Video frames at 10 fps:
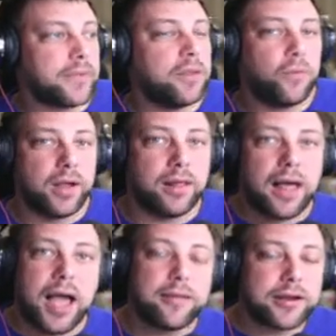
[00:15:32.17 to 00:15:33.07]
Well,
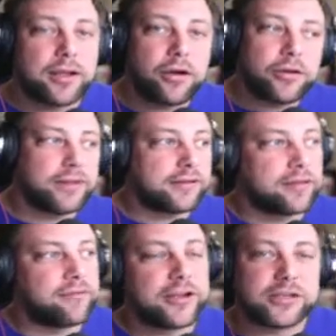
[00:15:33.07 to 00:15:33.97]
I'm going to go to this
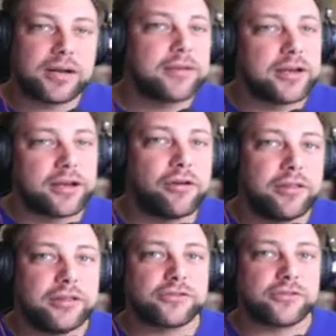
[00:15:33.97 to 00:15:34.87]
convention. I'm going to go to
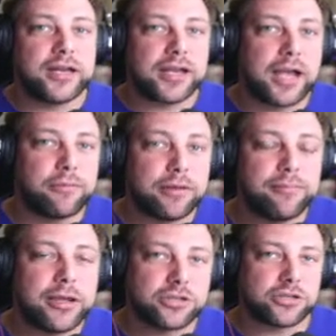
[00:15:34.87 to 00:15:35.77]
this training. I want to
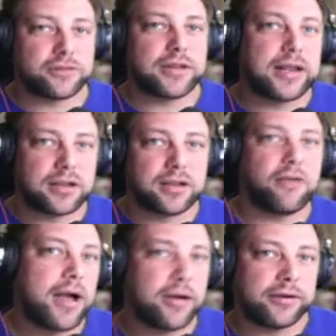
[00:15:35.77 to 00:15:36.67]
make sure that I can
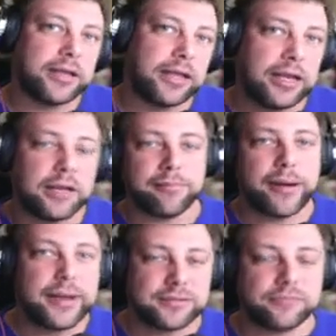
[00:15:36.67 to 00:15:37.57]
go out and eat and
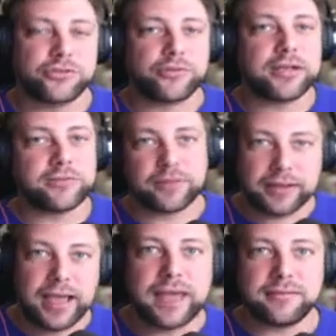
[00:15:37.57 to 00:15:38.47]
buy some drinks for the
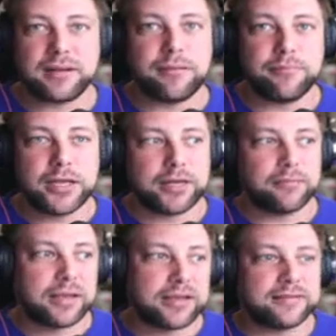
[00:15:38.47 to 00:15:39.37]
guys that I'm meeting,
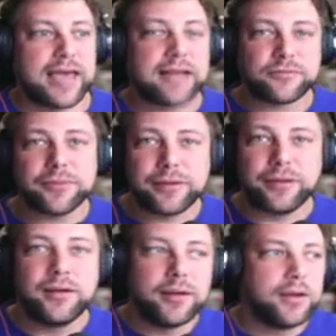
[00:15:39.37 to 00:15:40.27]
because that's where
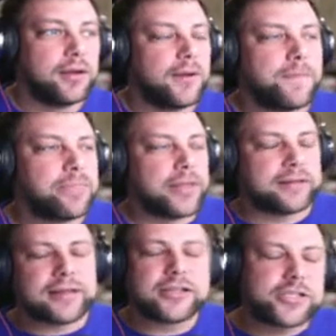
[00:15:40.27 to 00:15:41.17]

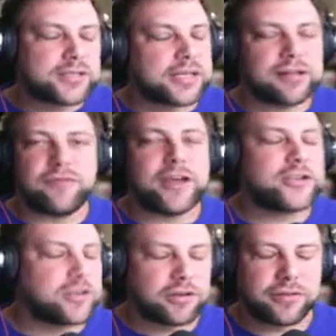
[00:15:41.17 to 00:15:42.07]
it's not just the
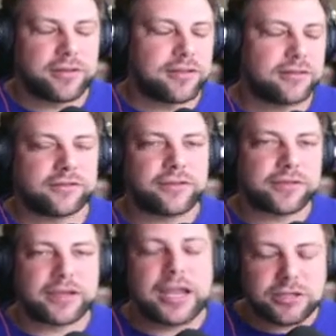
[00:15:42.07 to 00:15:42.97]
convention or the
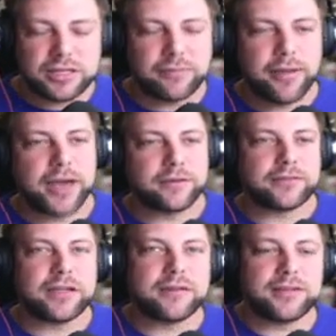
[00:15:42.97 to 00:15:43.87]
certification that matters.
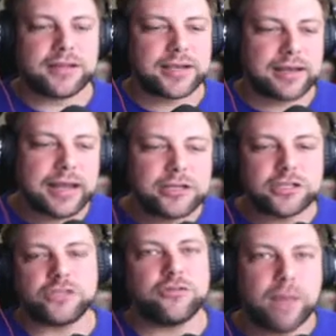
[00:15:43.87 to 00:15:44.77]
It's the
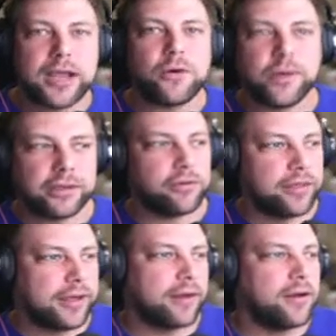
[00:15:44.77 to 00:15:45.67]
connections you make while you're
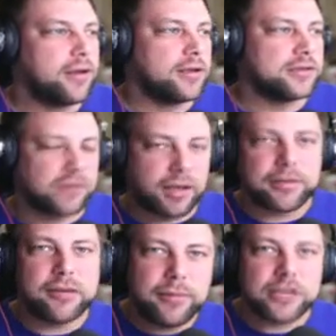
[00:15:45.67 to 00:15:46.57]
there. So I'm
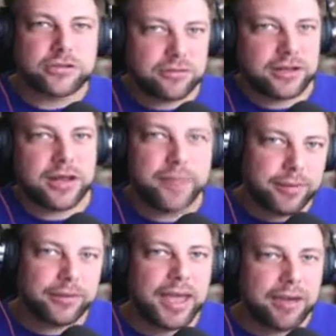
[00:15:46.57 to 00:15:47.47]
going to make sure that I'm
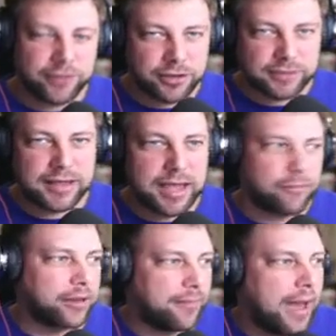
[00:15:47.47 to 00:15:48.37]
able to have a good time
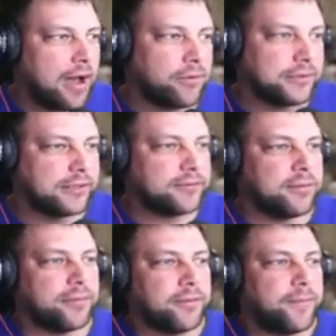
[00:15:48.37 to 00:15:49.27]
while I'm out with these
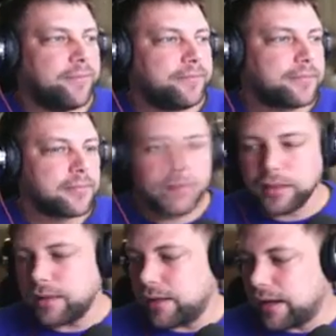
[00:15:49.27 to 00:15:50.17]
people.
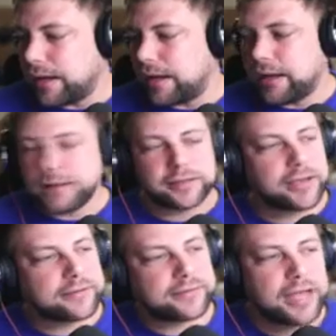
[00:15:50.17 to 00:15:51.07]
You
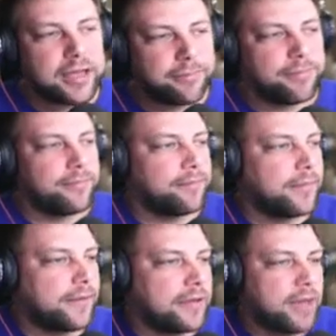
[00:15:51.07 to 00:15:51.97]
got to stay up
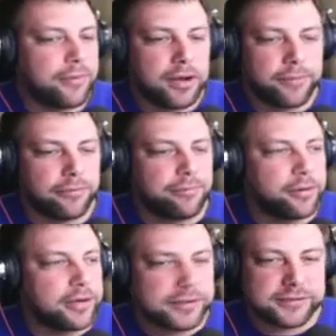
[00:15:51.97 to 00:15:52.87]
on the up and up with
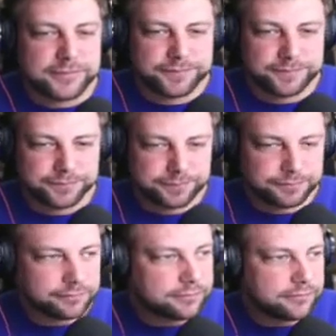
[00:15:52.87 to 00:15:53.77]
books.
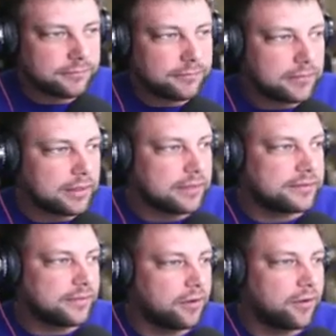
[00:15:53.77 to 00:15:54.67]

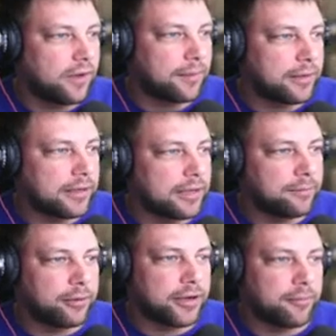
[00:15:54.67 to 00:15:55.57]
So I'm going to get a
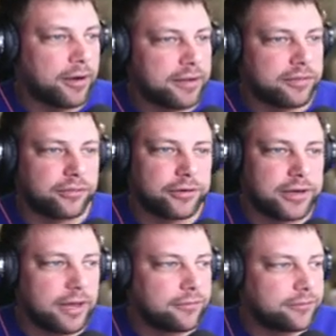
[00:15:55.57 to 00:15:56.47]
book a month,
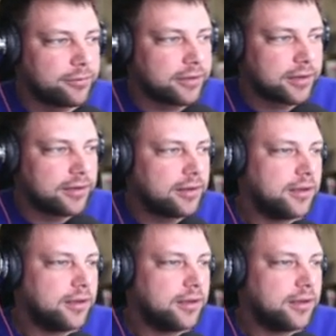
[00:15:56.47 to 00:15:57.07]
$30 a book.